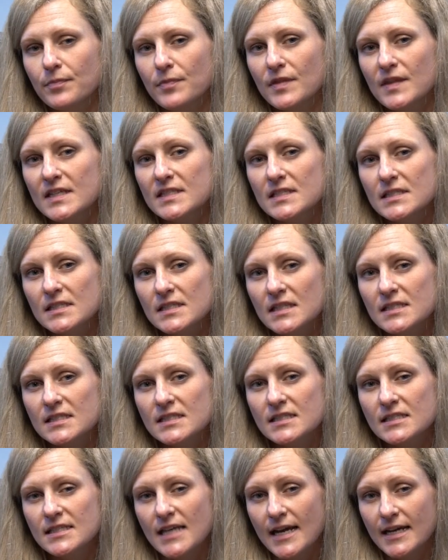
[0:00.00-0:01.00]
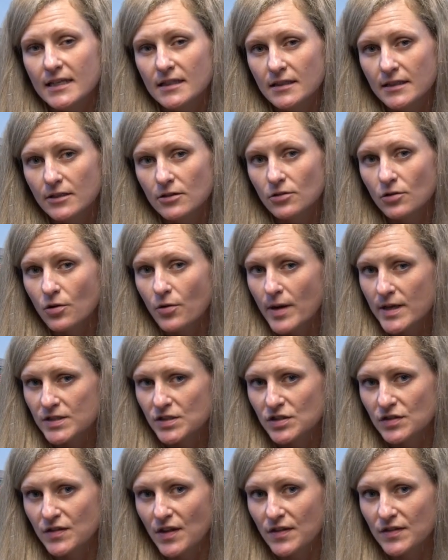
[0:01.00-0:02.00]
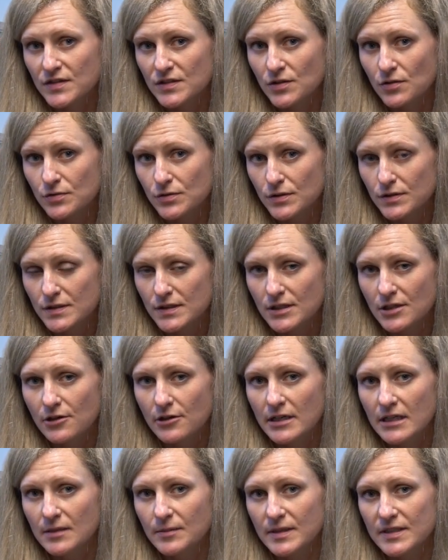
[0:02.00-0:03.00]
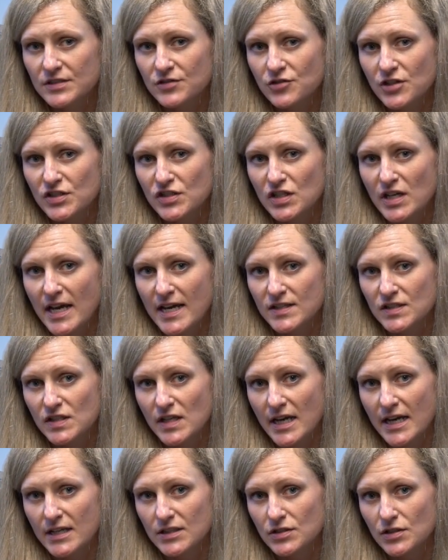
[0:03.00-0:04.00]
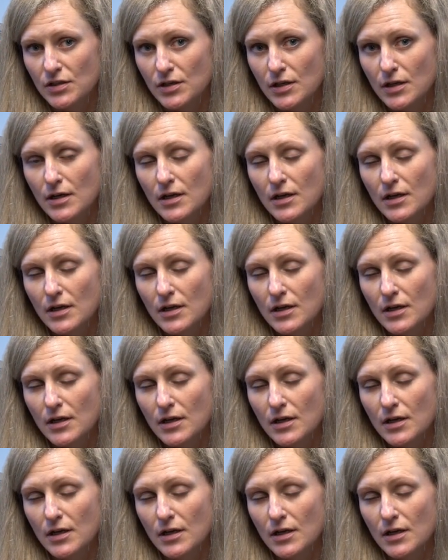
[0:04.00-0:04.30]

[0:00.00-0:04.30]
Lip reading: This is a second legal question that the Social Security Administration has to answer.